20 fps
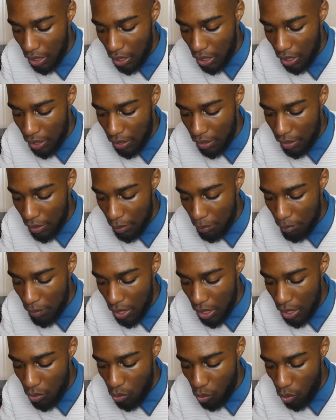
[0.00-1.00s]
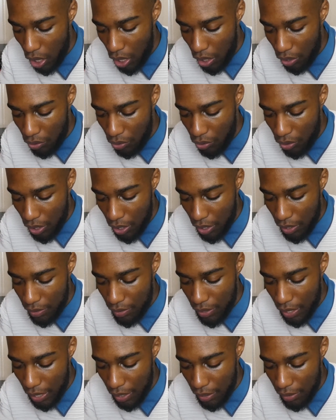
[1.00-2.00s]
in the meanwhile
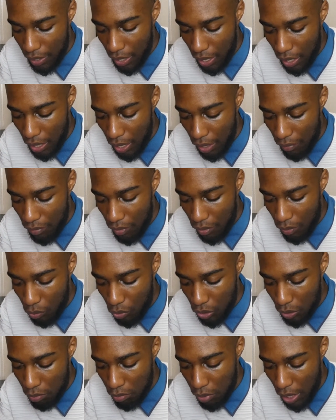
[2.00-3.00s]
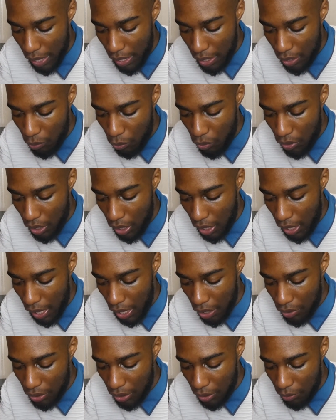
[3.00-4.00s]
that the heaven was black with
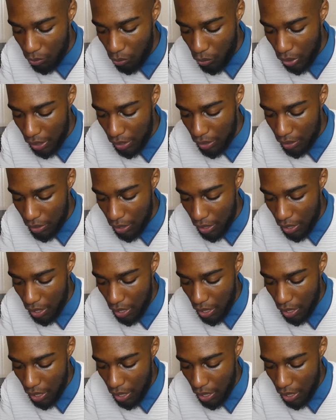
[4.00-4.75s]
clouds and wind,